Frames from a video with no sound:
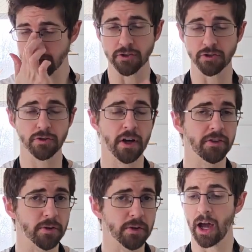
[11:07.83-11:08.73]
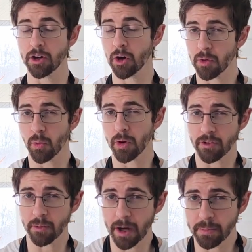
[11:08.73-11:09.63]
to try, though. I know that one of
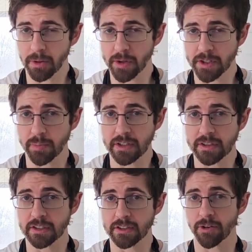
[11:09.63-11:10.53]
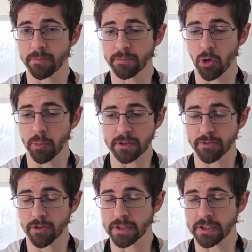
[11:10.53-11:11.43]
the popular recipes is from Noma's
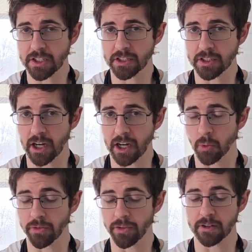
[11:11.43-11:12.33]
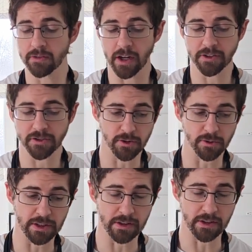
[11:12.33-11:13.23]
fermentation guide, where they advise
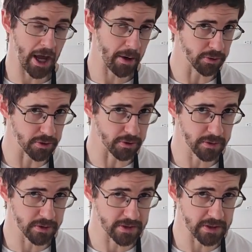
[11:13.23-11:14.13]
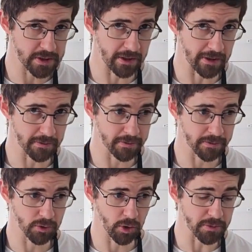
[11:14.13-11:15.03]
using apple juice instead of
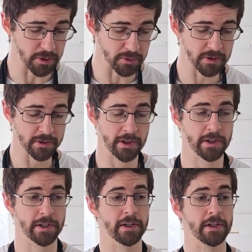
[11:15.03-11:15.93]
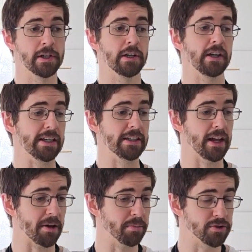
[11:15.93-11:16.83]
grape juice. And
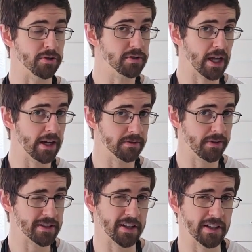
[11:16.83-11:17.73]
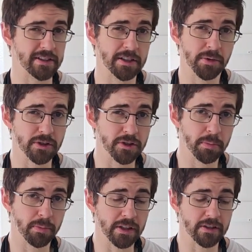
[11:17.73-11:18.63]
apple juice kind of has that similar
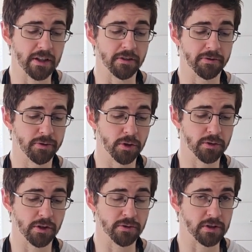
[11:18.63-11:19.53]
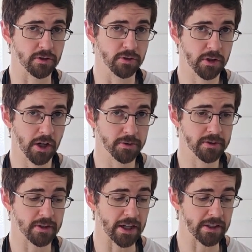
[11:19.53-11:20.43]
split of fructose to glucose
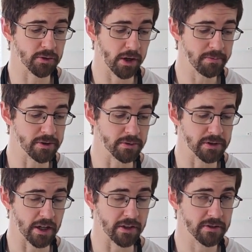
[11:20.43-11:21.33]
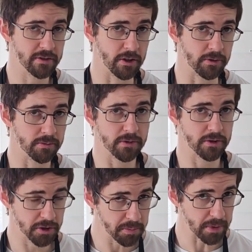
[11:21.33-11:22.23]
that grape juice does, so it
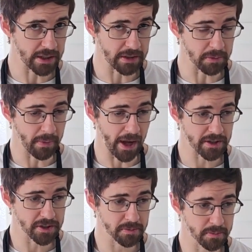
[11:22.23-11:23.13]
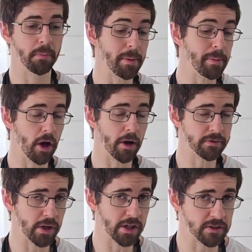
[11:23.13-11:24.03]
should be an even match. But people
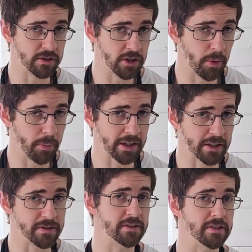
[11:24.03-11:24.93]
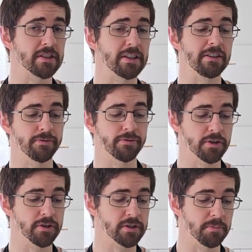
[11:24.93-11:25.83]
often run into trouble because this is the
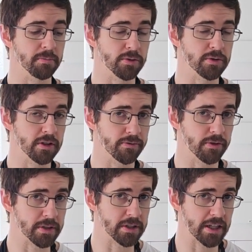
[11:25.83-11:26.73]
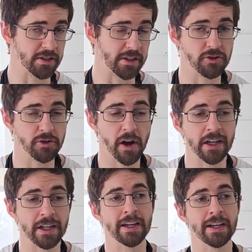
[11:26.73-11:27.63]
first kombucha fermentation they
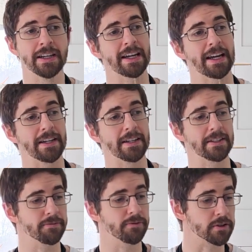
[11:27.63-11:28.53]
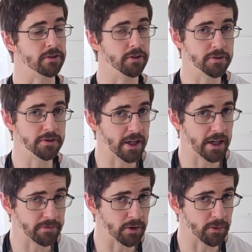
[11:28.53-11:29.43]
try, and if their culture's
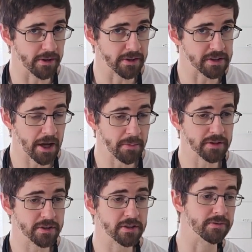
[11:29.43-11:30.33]
not very well established,